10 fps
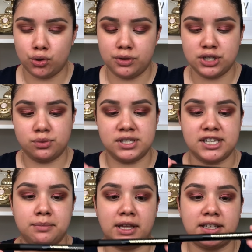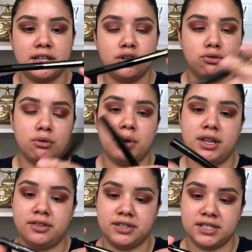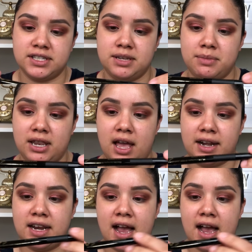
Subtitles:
This one seemed like the newer one. This is the Milani